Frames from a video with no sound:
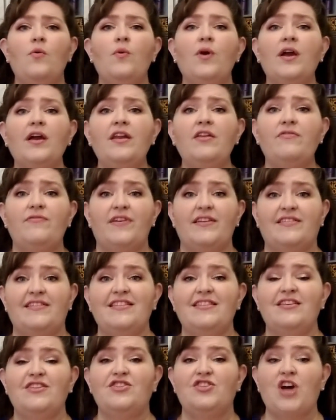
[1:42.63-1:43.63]
We're going to
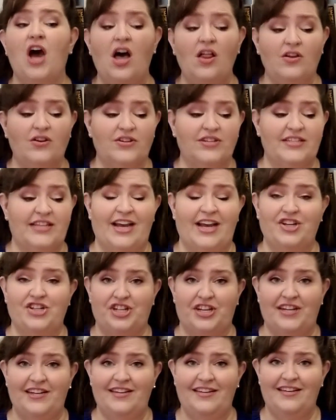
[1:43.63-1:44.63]
visit the dollar
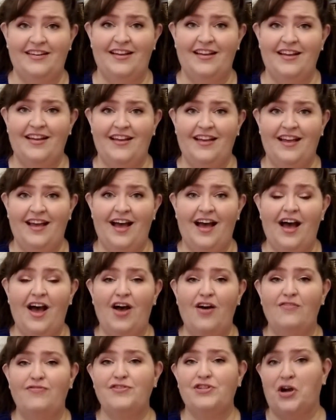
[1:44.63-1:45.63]
section
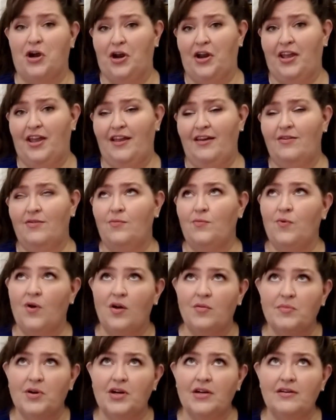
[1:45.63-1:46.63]
of Target,
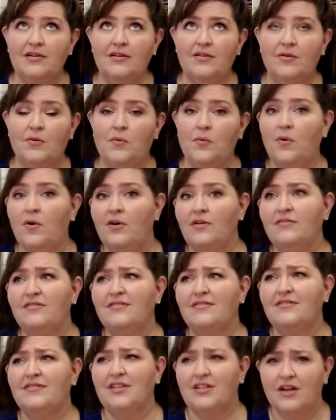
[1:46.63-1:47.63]
Walmart, or
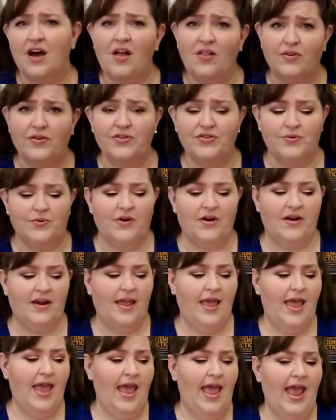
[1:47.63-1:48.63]
the dollar store.
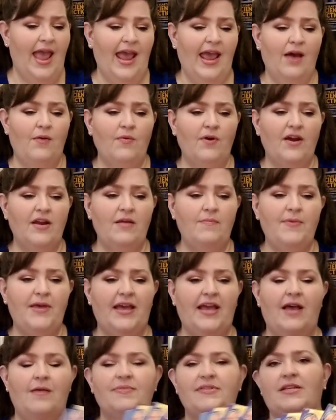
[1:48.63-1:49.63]
And we're going
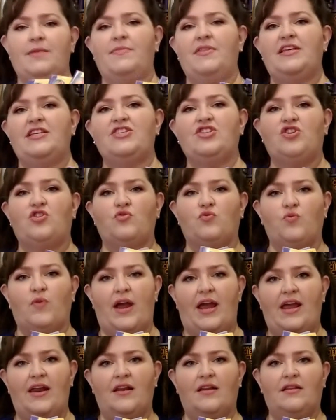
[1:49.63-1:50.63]
to pick up some of these
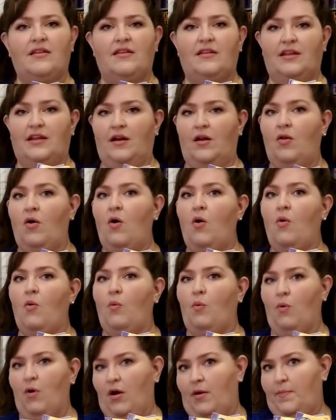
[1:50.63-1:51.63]
great little
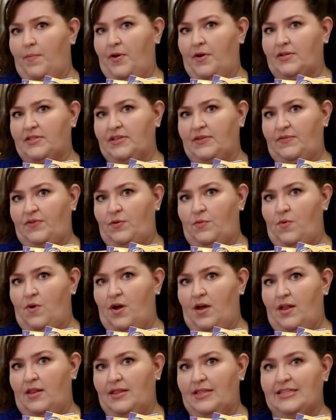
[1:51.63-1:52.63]
workbooks if you
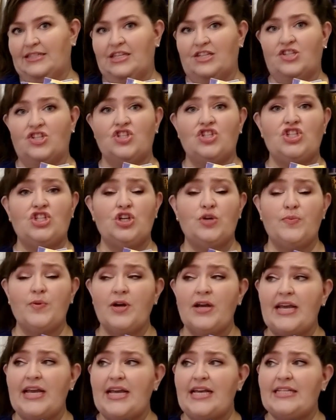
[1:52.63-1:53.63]
want. This is
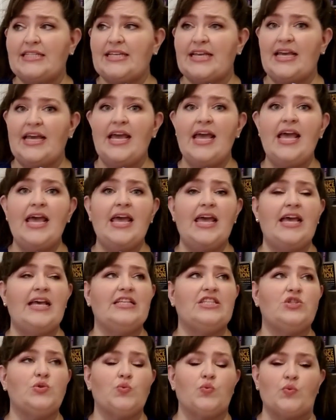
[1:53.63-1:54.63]
super easy.
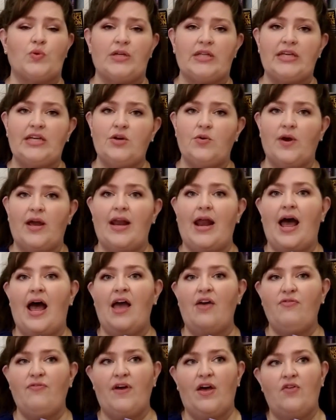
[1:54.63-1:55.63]
It's really great,
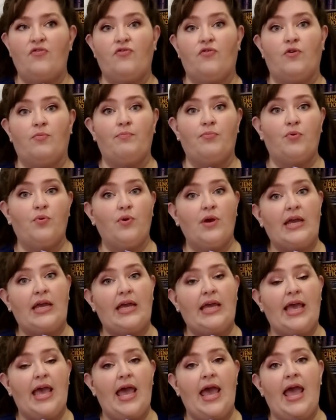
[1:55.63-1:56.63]
I found, for
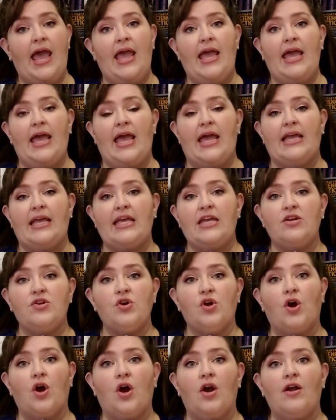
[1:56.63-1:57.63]
pre-K and
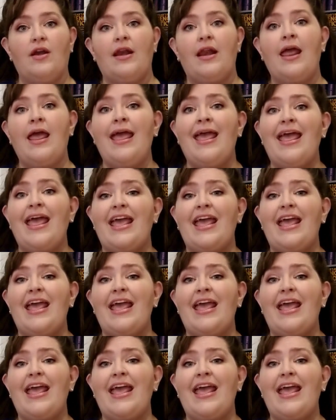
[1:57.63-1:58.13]
kindergarten.